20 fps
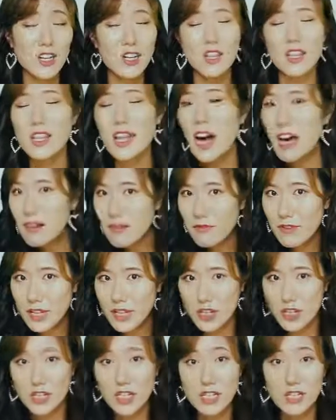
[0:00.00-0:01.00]
done a lot of
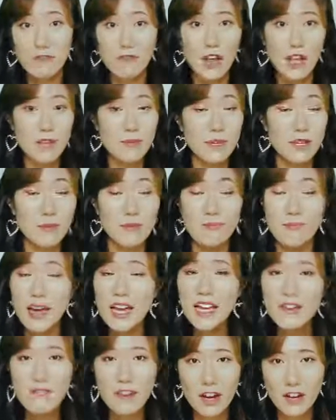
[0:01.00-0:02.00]
research and development in
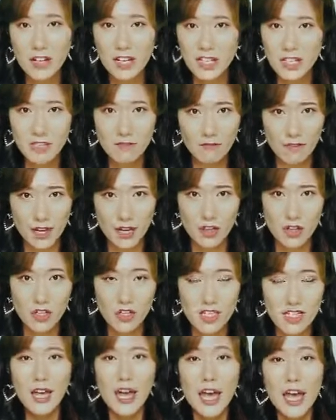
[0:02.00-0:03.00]
many various
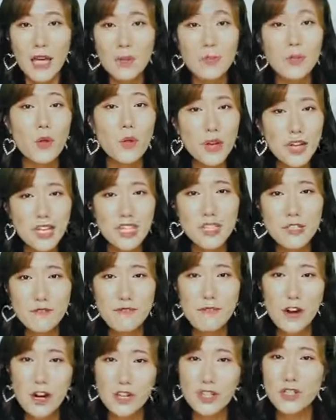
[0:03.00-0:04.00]
fields. Employees
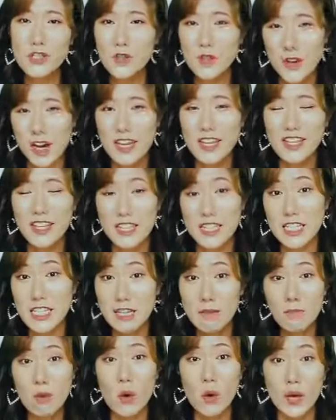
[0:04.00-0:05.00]
first created
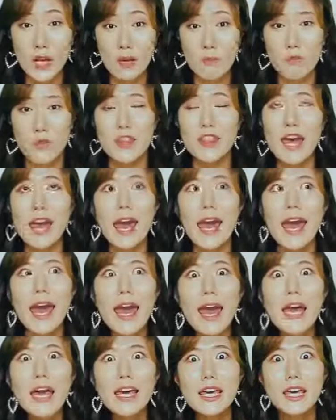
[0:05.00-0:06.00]
this HemoHim with
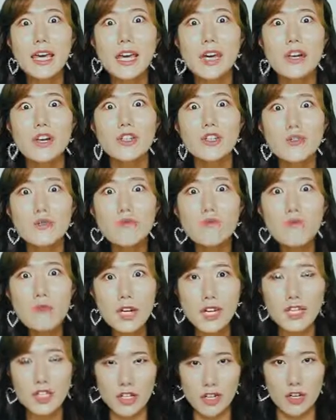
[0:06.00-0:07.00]
8 years of
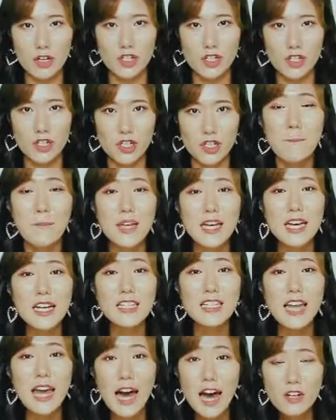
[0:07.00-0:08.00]
research
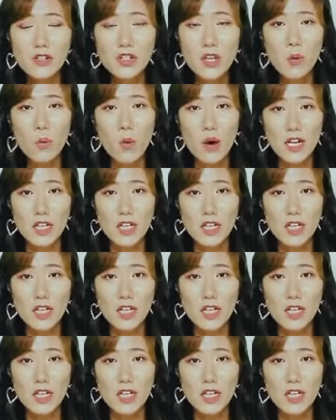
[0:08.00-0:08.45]
because they actually